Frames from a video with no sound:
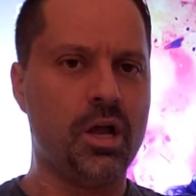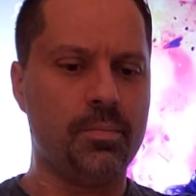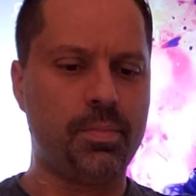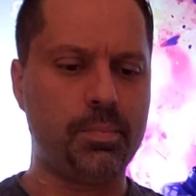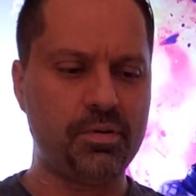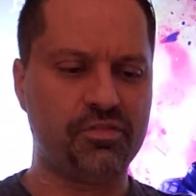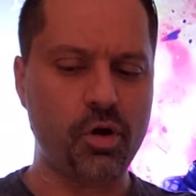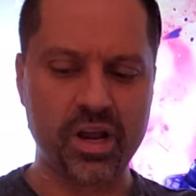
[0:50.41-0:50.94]

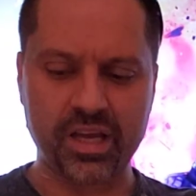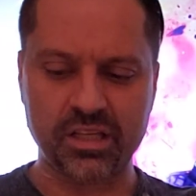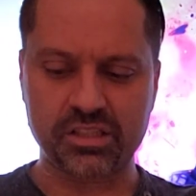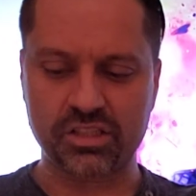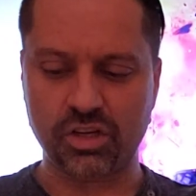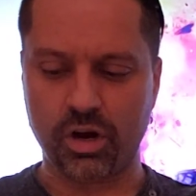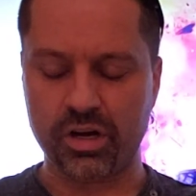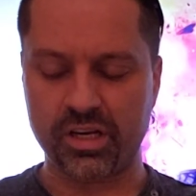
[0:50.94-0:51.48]
But before I get
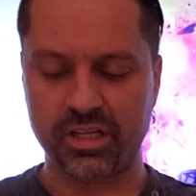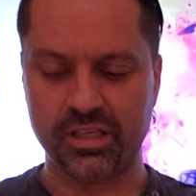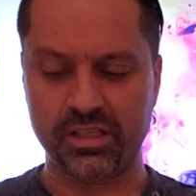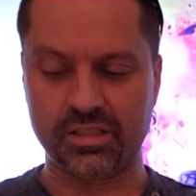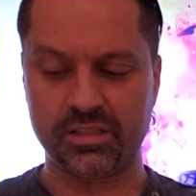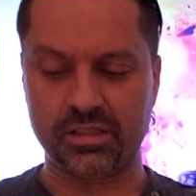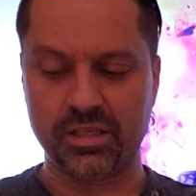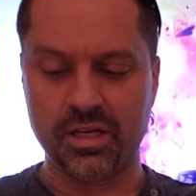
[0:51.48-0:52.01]
started,
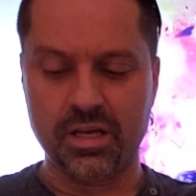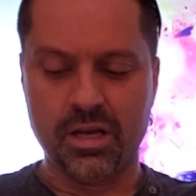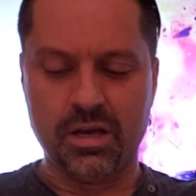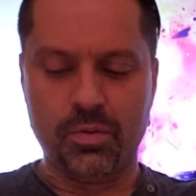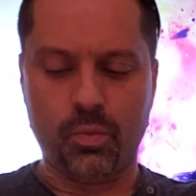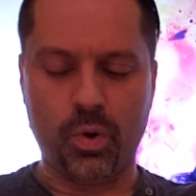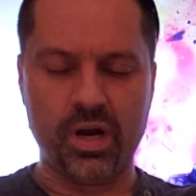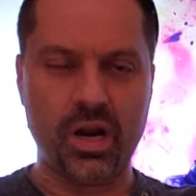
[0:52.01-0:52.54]
is
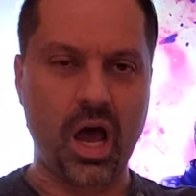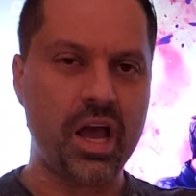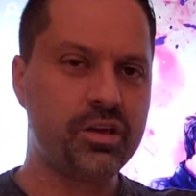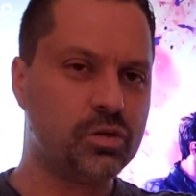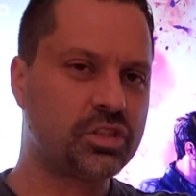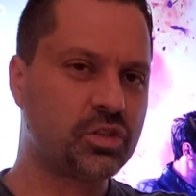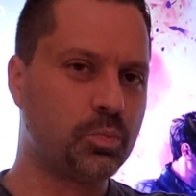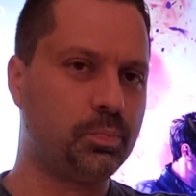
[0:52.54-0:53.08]
when I
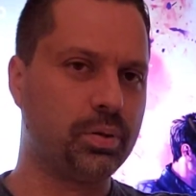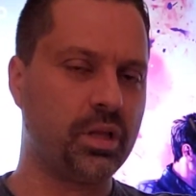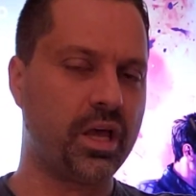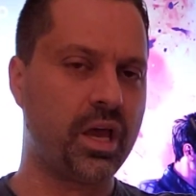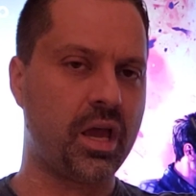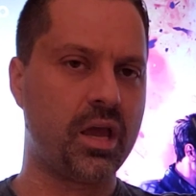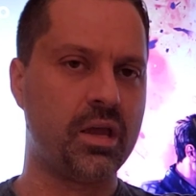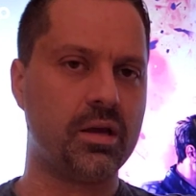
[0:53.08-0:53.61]
used to
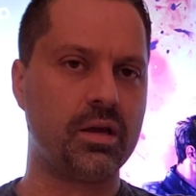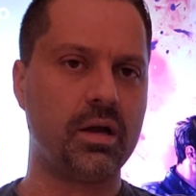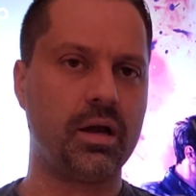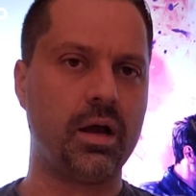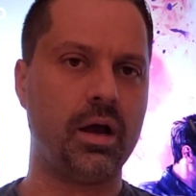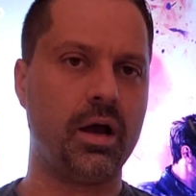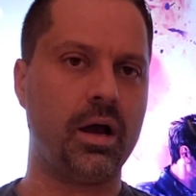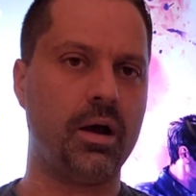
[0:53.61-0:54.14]
play,
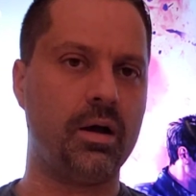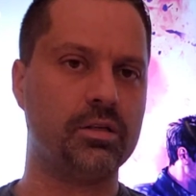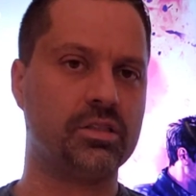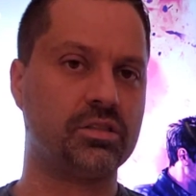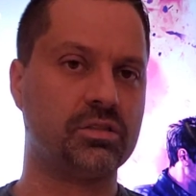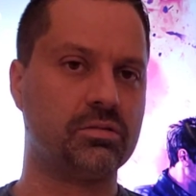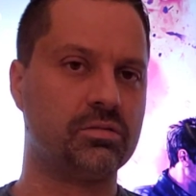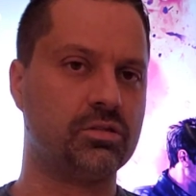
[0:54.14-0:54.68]

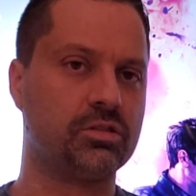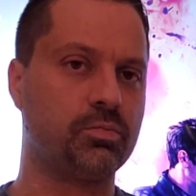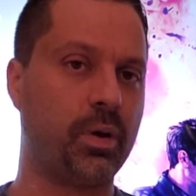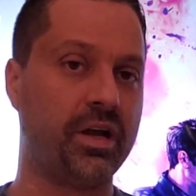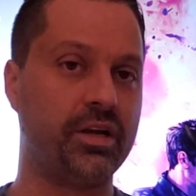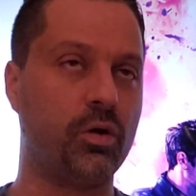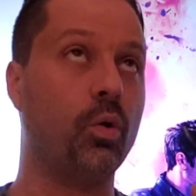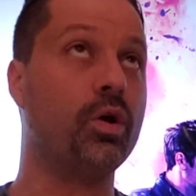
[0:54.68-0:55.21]
just
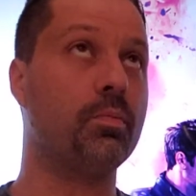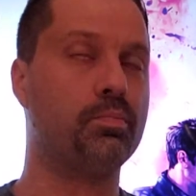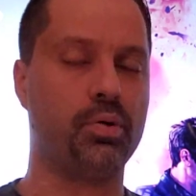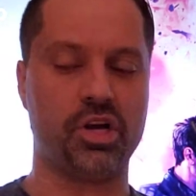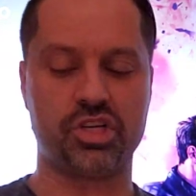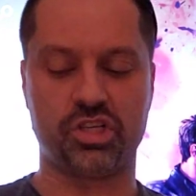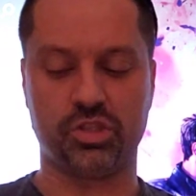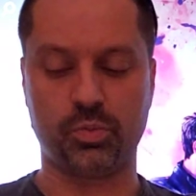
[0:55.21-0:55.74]
my own
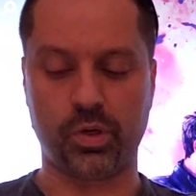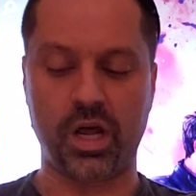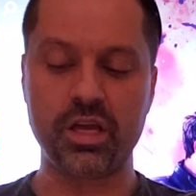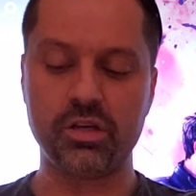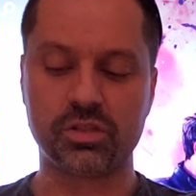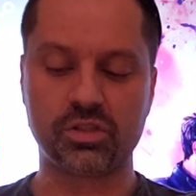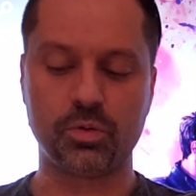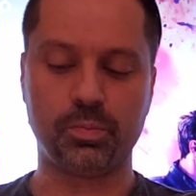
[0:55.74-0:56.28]
impressions, when I
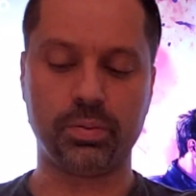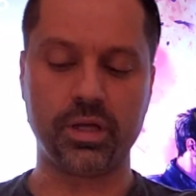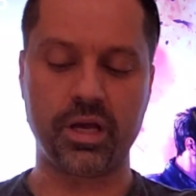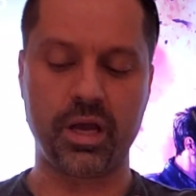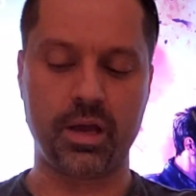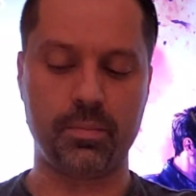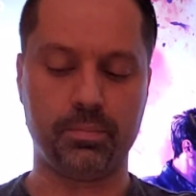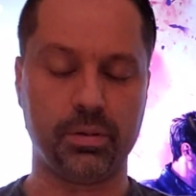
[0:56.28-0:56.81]
used to
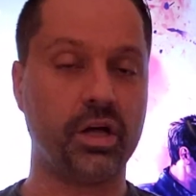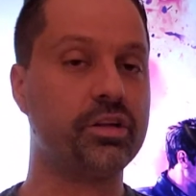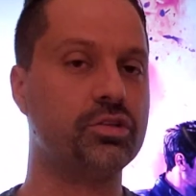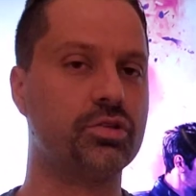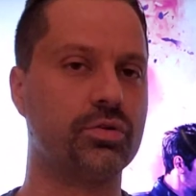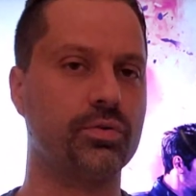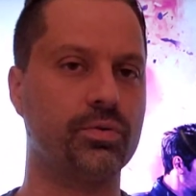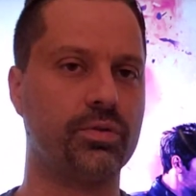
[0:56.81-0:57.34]
play Blood and
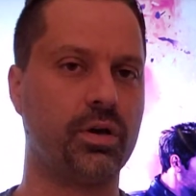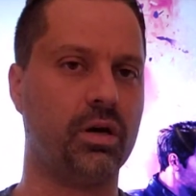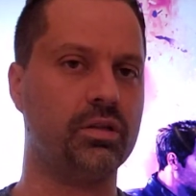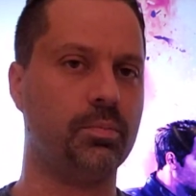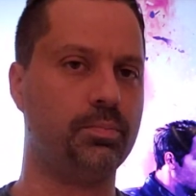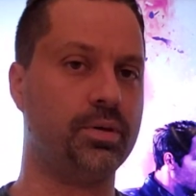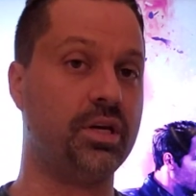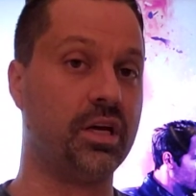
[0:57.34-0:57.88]
Truth on
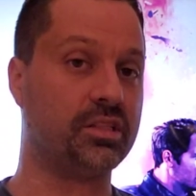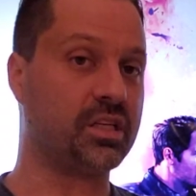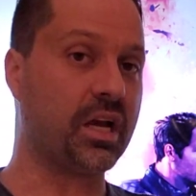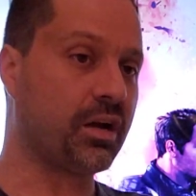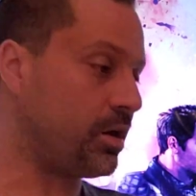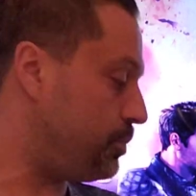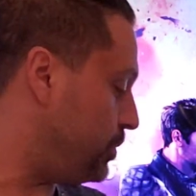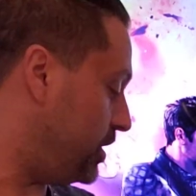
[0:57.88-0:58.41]
the PS, I
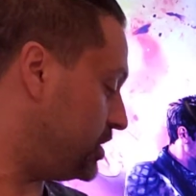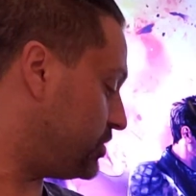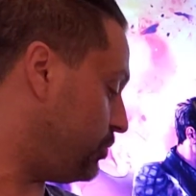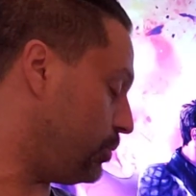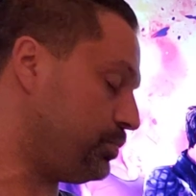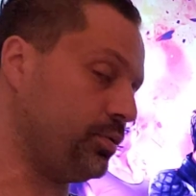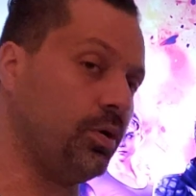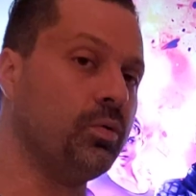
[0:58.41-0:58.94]
got a
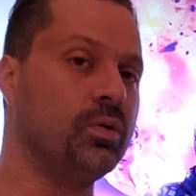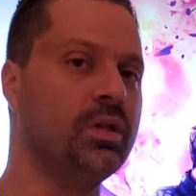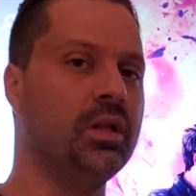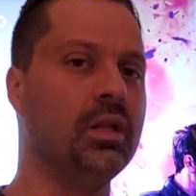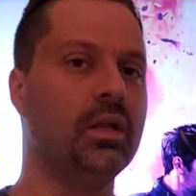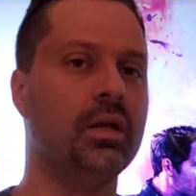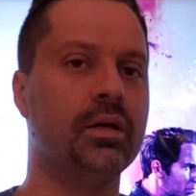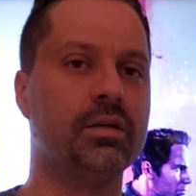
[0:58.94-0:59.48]
PS4 Pro.
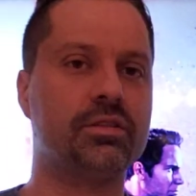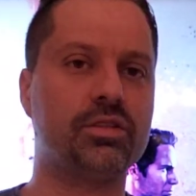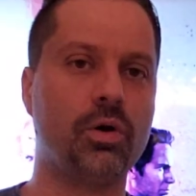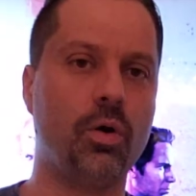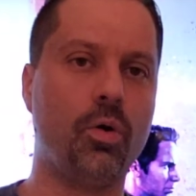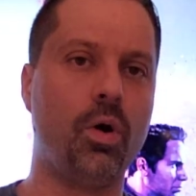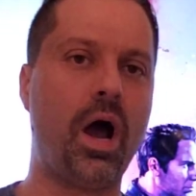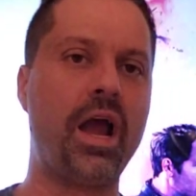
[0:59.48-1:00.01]

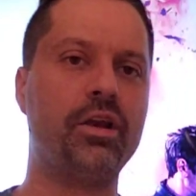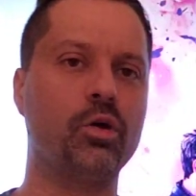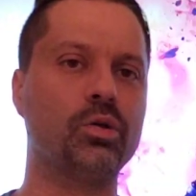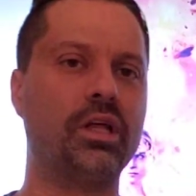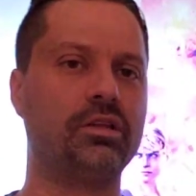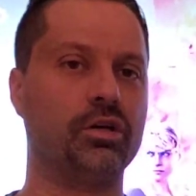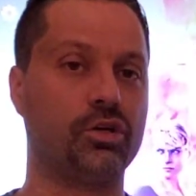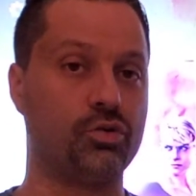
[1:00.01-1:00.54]
So I know
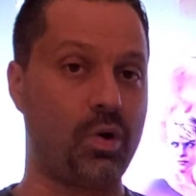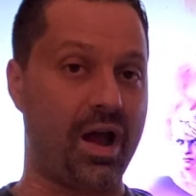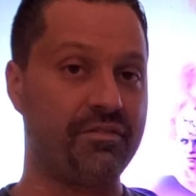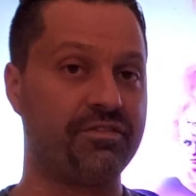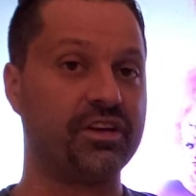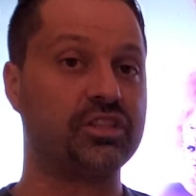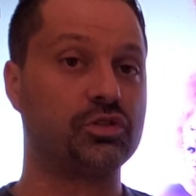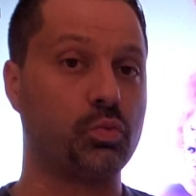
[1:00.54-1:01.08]
that the
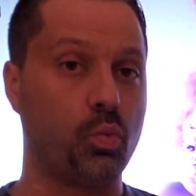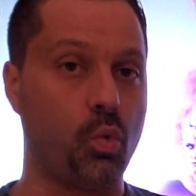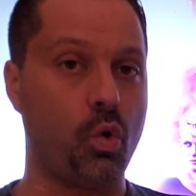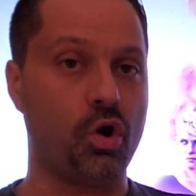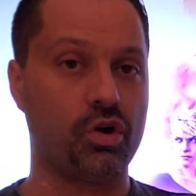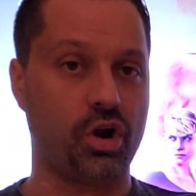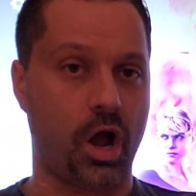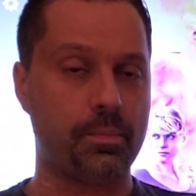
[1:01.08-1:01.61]
graphics
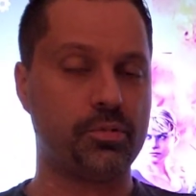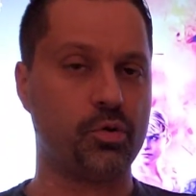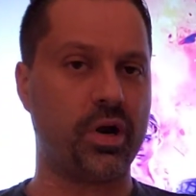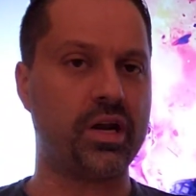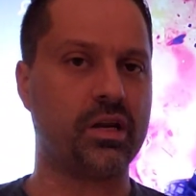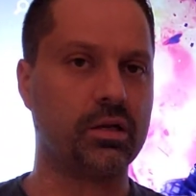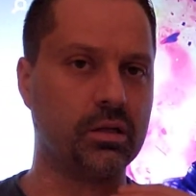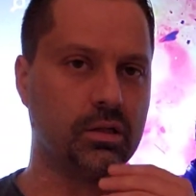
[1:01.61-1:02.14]
were
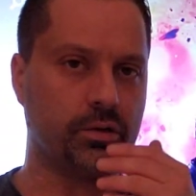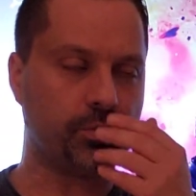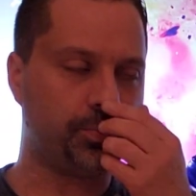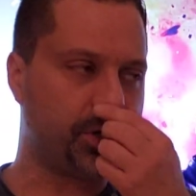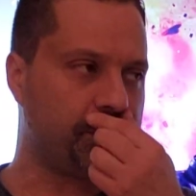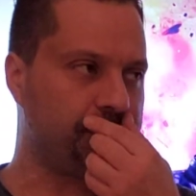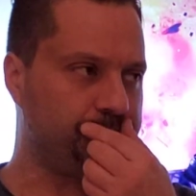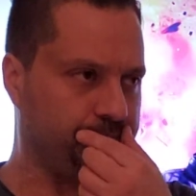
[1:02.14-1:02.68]
upgraded a little
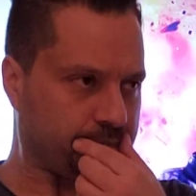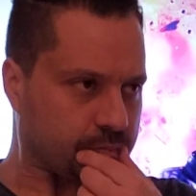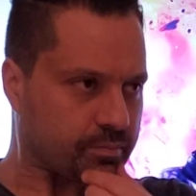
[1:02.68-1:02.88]
bit.